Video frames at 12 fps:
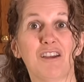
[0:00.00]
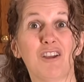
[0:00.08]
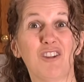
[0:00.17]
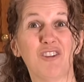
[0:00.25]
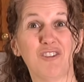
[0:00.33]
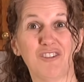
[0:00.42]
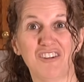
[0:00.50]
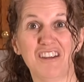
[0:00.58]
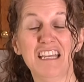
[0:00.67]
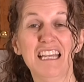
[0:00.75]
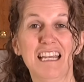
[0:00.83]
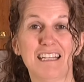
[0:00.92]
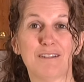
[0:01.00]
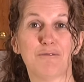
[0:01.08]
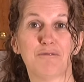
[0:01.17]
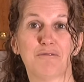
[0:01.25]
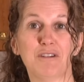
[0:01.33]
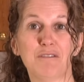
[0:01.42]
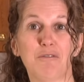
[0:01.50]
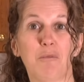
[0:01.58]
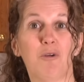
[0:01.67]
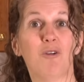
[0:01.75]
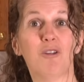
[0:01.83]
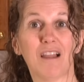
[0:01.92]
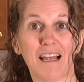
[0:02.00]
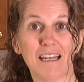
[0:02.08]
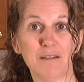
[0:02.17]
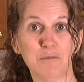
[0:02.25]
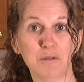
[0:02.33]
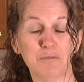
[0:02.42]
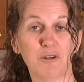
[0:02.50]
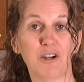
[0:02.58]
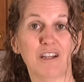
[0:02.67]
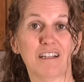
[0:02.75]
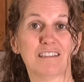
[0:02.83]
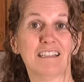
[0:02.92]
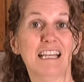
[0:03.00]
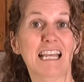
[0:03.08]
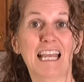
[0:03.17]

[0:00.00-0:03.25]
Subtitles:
gluten, it's free from all animal products,